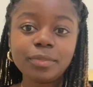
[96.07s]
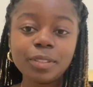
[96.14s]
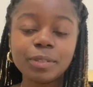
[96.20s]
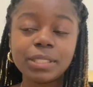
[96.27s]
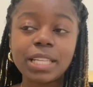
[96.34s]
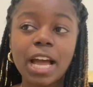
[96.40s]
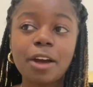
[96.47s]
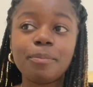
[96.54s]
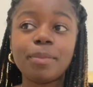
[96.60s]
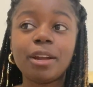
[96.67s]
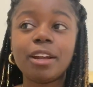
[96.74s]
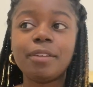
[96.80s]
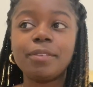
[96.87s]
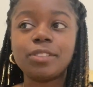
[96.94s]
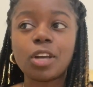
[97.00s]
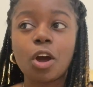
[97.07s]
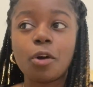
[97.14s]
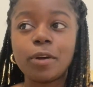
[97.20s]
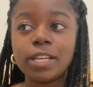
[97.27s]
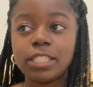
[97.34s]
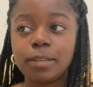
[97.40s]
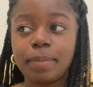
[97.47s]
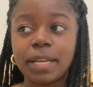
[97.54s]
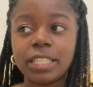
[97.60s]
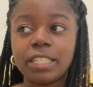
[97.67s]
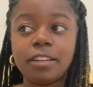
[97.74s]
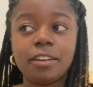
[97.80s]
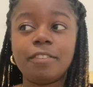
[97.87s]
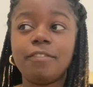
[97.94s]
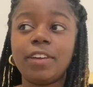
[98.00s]
was how Mary was always depicted
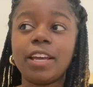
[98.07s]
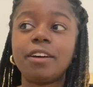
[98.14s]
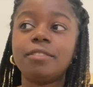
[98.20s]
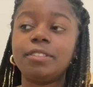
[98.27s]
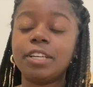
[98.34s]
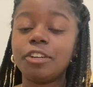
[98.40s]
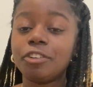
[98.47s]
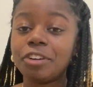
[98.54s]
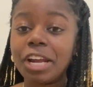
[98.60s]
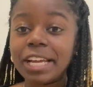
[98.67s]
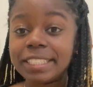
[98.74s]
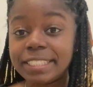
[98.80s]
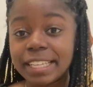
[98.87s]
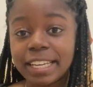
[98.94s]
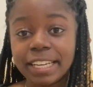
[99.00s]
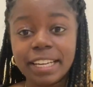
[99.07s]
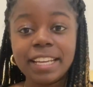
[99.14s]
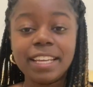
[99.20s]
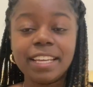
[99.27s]
in a veil. Now granted,